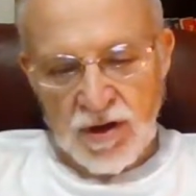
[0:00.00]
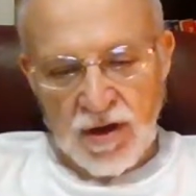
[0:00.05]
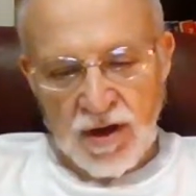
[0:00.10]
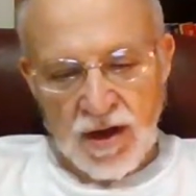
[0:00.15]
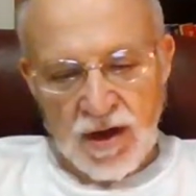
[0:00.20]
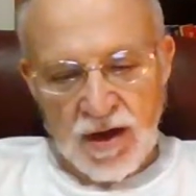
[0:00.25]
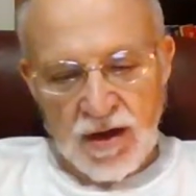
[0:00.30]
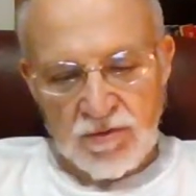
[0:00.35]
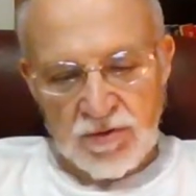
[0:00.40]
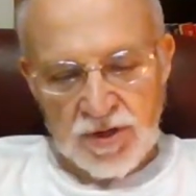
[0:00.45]

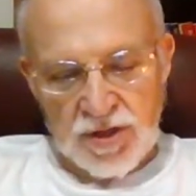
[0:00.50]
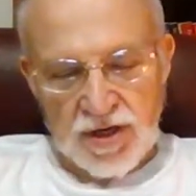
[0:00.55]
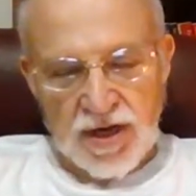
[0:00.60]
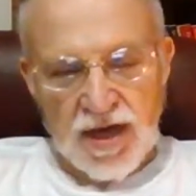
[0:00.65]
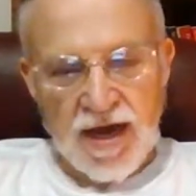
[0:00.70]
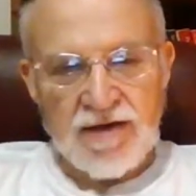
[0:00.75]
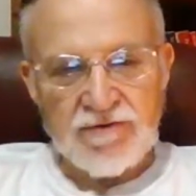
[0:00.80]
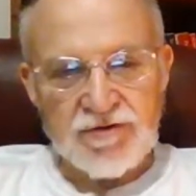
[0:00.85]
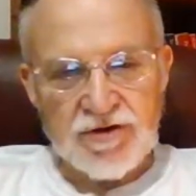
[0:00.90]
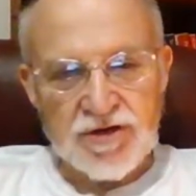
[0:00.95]
with
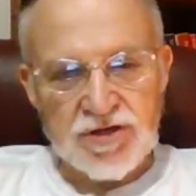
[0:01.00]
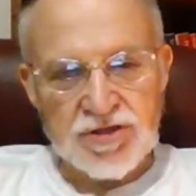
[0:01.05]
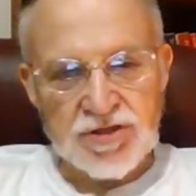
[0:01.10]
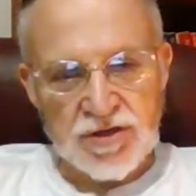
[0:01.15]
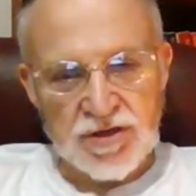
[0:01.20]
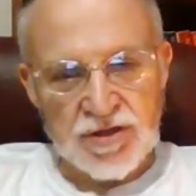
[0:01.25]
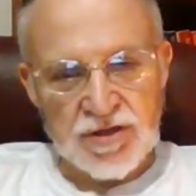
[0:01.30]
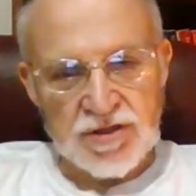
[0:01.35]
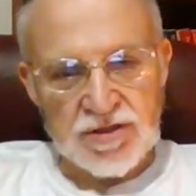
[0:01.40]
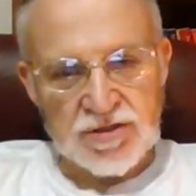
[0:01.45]
life
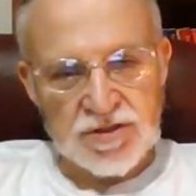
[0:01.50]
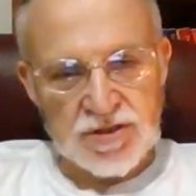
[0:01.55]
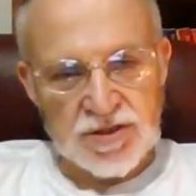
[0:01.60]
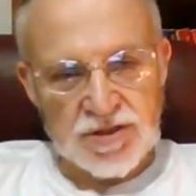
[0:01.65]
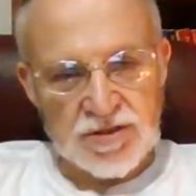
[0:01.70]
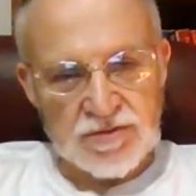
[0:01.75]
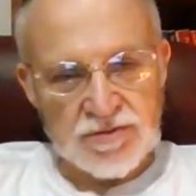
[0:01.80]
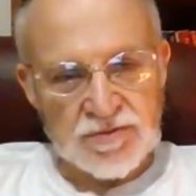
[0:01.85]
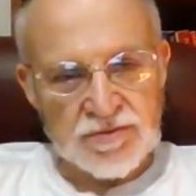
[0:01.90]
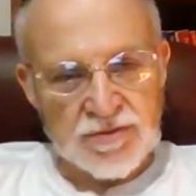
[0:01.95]
insurance
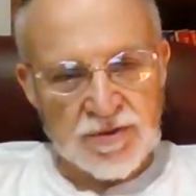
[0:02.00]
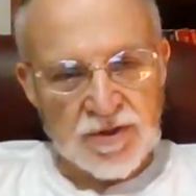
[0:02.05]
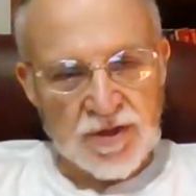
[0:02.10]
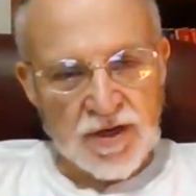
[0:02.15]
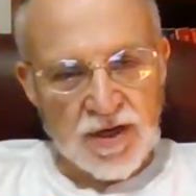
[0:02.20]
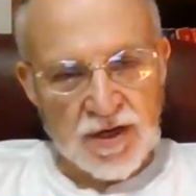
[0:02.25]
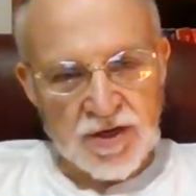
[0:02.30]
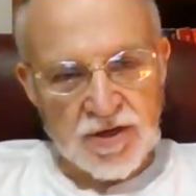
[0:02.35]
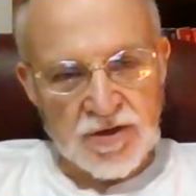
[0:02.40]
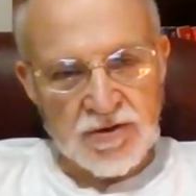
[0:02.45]
and
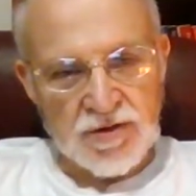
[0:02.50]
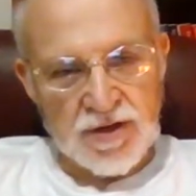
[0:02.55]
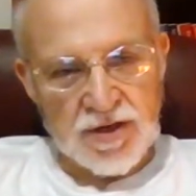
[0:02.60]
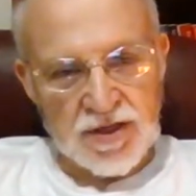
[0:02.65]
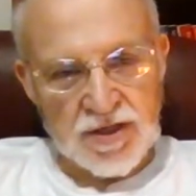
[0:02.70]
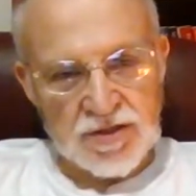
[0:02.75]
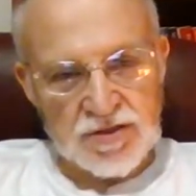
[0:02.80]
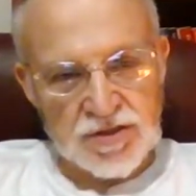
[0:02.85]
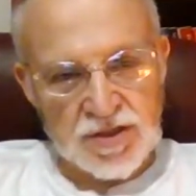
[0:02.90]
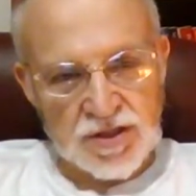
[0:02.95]

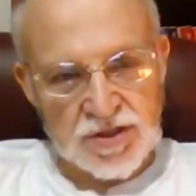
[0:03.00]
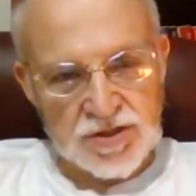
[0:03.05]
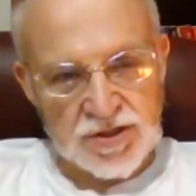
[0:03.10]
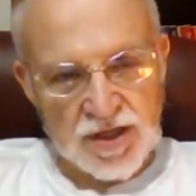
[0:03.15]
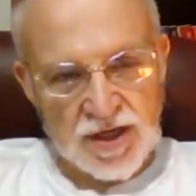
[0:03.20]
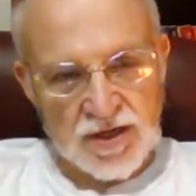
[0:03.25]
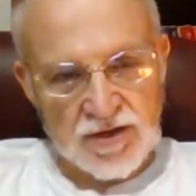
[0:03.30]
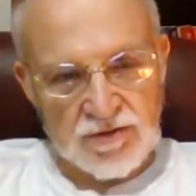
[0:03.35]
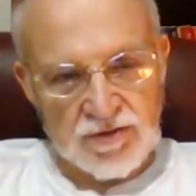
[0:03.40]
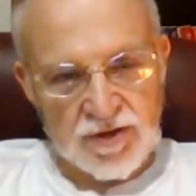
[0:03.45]
annuities,
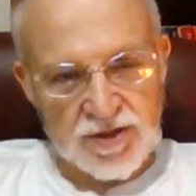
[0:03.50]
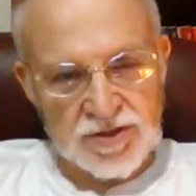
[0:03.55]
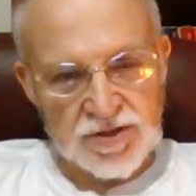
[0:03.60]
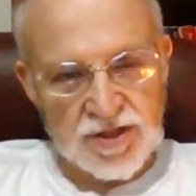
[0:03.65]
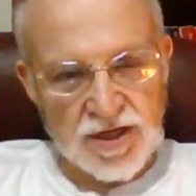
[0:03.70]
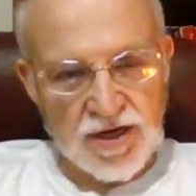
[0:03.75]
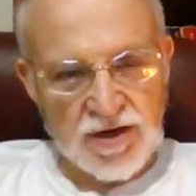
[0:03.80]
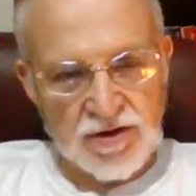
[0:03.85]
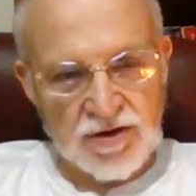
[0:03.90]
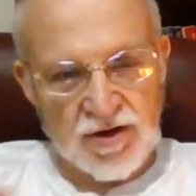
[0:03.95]
etc. It's
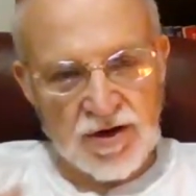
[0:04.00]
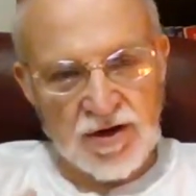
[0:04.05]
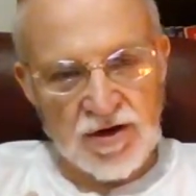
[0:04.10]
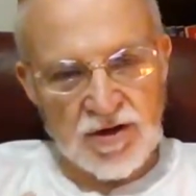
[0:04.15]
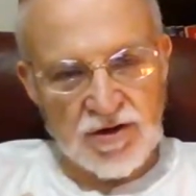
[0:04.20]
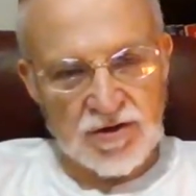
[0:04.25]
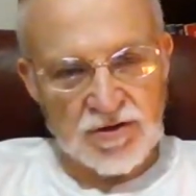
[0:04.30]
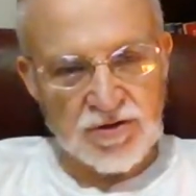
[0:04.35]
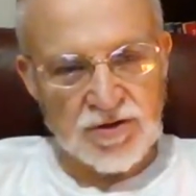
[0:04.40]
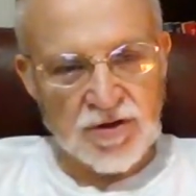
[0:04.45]
now
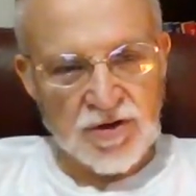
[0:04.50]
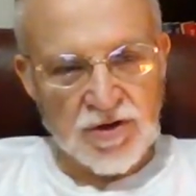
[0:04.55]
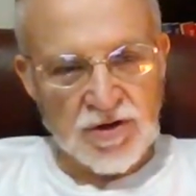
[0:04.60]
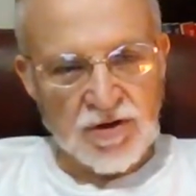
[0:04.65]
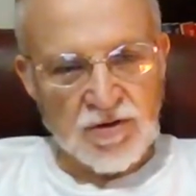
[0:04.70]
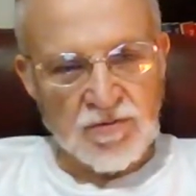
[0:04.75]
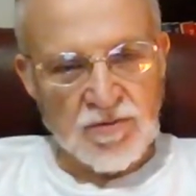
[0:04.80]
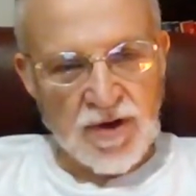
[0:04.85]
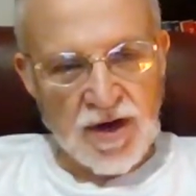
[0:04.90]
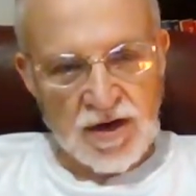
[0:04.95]
called
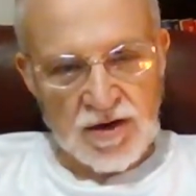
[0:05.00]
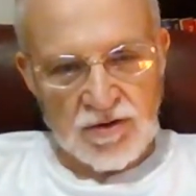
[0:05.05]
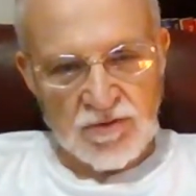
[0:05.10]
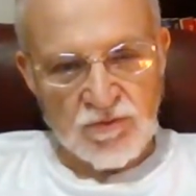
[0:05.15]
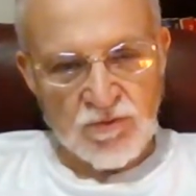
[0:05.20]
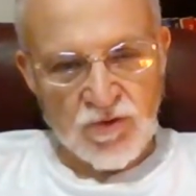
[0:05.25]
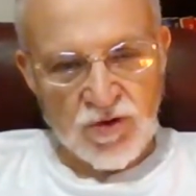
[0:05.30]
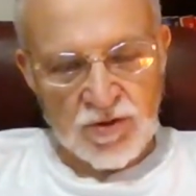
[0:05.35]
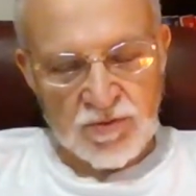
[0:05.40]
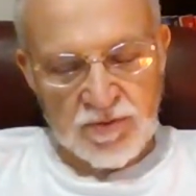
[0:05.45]
Modern
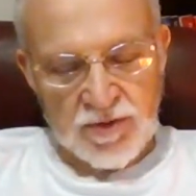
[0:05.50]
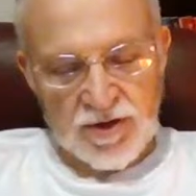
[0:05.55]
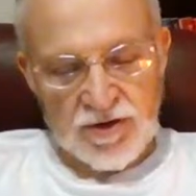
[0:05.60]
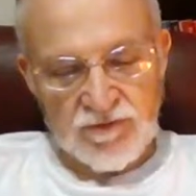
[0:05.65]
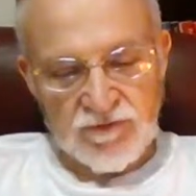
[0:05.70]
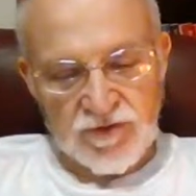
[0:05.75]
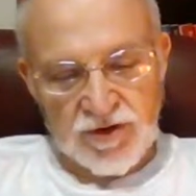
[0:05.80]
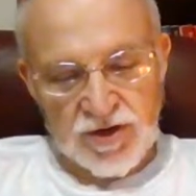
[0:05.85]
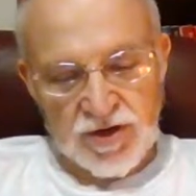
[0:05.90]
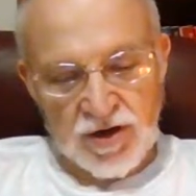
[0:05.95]
Woodmen
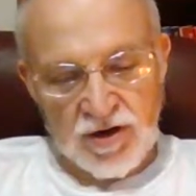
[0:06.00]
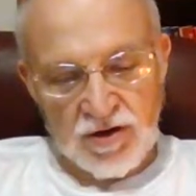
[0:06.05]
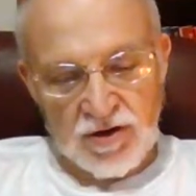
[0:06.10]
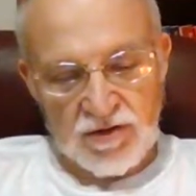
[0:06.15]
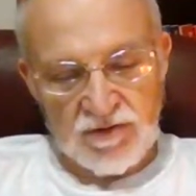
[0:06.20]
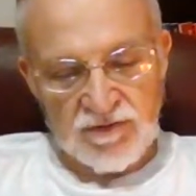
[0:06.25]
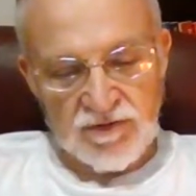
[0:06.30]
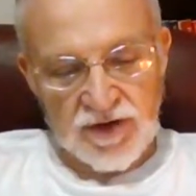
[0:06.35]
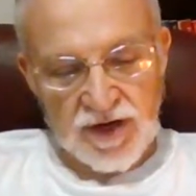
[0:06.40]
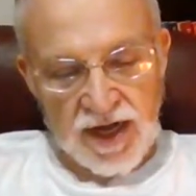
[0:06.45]

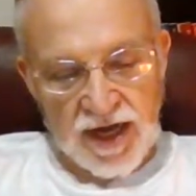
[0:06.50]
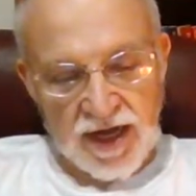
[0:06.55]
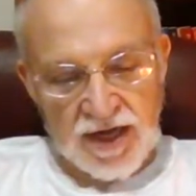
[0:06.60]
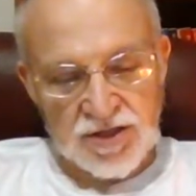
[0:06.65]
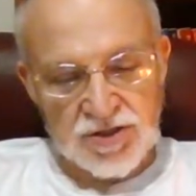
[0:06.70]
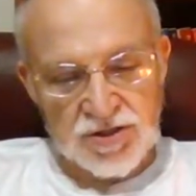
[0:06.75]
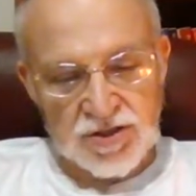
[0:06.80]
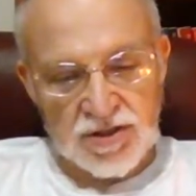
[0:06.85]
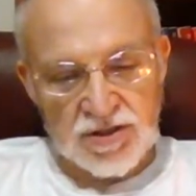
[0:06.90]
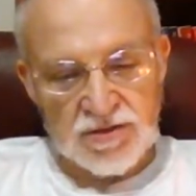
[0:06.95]
Fraternal
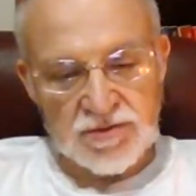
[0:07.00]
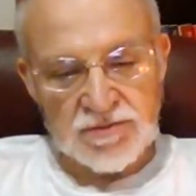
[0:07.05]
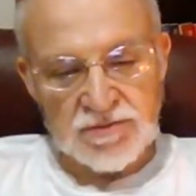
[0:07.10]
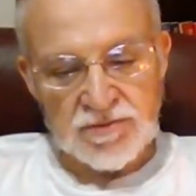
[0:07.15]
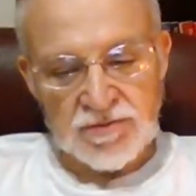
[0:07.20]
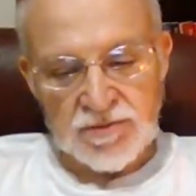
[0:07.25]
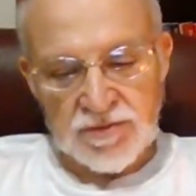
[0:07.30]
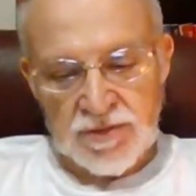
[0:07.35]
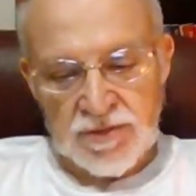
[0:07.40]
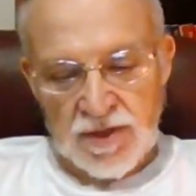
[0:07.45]
Financial.
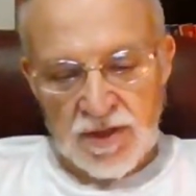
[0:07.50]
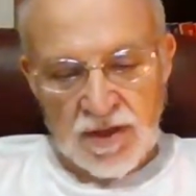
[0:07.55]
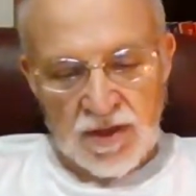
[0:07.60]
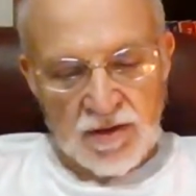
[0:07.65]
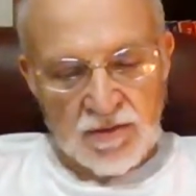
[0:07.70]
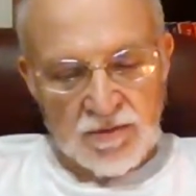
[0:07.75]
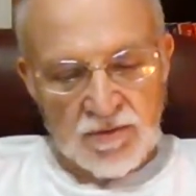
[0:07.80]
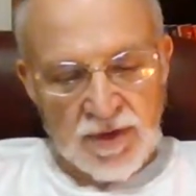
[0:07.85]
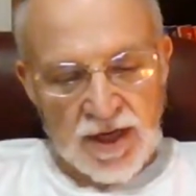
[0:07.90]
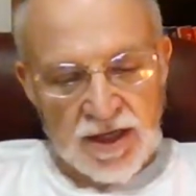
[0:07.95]

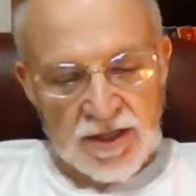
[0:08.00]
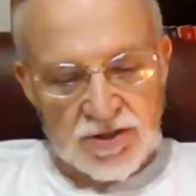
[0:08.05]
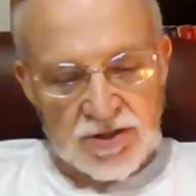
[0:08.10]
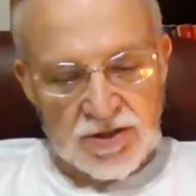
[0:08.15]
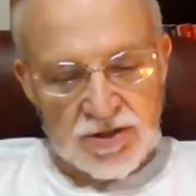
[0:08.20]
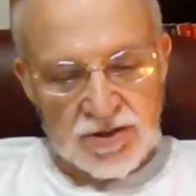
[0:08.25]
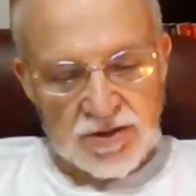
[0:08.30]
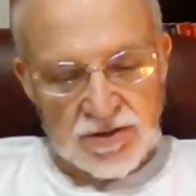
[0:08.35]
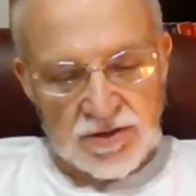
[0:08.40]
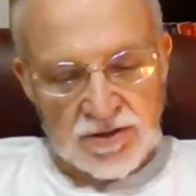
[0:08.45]
But